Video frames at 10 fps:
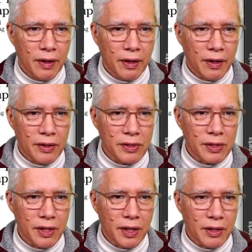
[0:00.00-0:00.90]
and
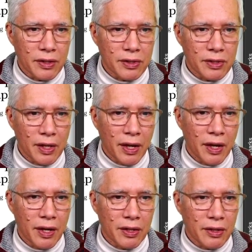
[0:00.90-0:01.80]
say, let's
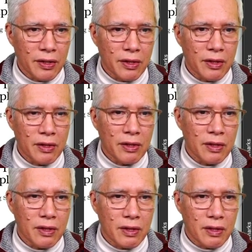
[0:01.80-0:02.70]
add
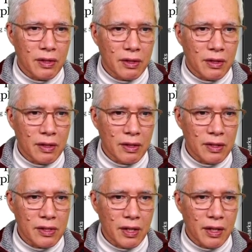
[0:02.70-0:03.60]

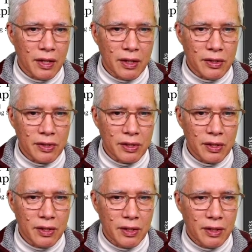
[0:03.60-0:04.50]
this as
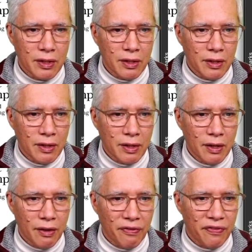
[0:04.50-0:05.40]

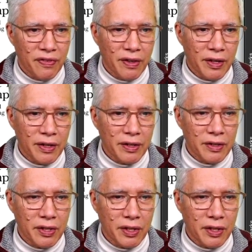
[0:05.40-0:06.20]
a friend